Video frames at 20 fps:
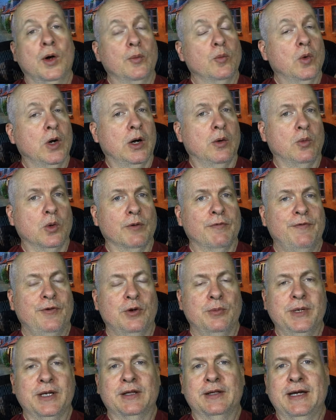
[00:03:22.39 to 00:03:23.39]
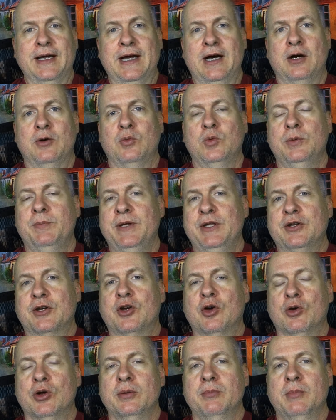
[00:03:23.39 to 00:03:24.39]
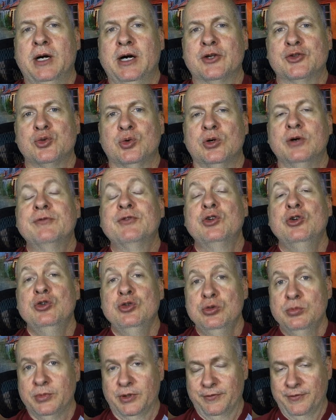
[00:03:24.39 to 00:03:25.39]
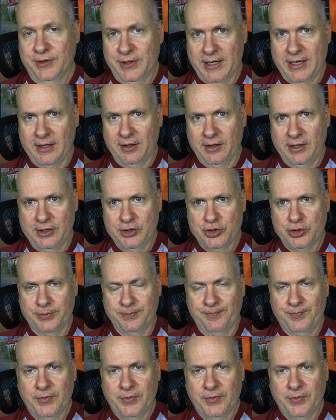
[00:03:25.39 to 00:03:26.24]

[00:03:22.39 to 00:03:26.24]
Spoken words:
while we're filming now, would be the current module of Tomb of Annihilation.